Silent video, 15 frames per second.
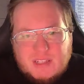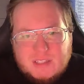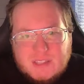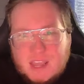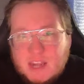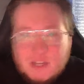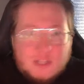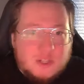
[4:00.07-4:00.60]

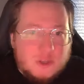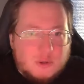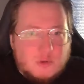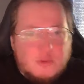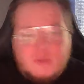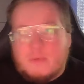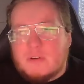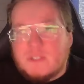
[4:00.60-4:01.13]
that
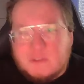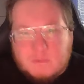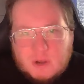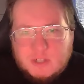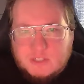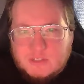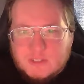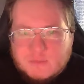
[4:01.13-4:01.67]
you, the person
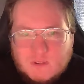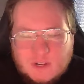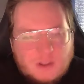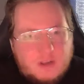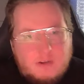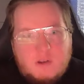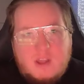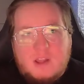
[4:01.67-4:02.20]
watching this
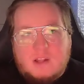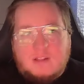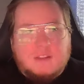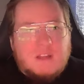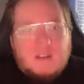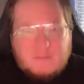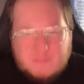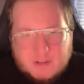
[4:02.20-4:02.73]
video,
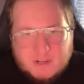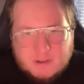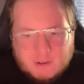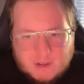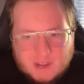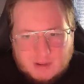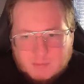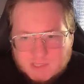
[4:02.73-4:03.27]
love video
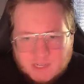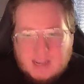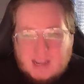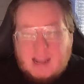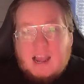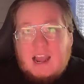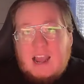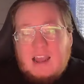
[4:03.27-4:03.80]
games.
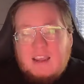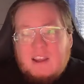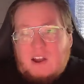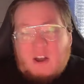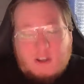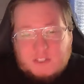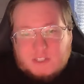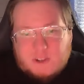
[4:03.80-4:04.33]
I
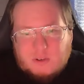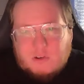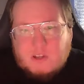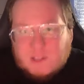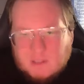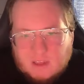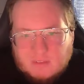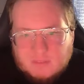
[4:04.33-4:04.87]
also
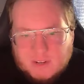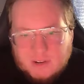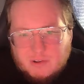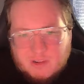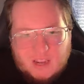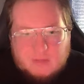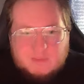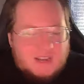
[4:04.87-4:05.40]
love video
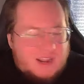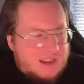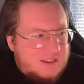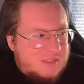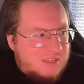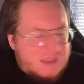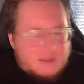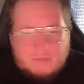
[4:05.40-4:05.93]
games, and I
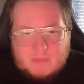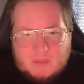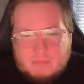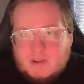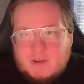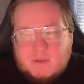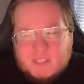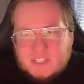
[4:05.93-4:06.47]
think that
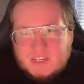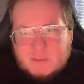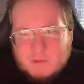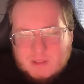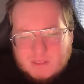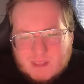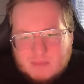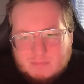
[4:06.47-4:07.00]
pretty much
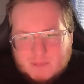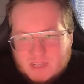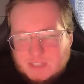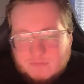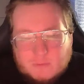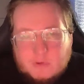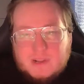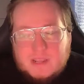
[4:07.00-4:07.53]
anyone that
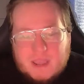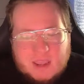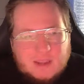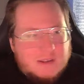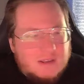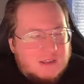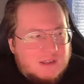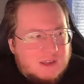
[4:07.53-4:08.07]
plays
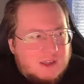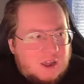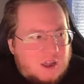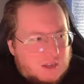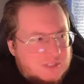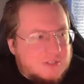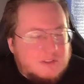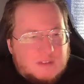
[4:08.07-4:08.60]
40k
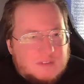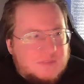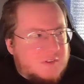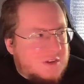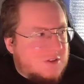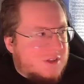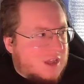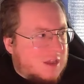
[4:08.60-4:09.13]
also loves
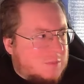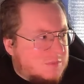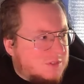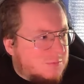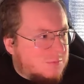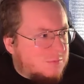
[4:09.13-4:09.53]
video games.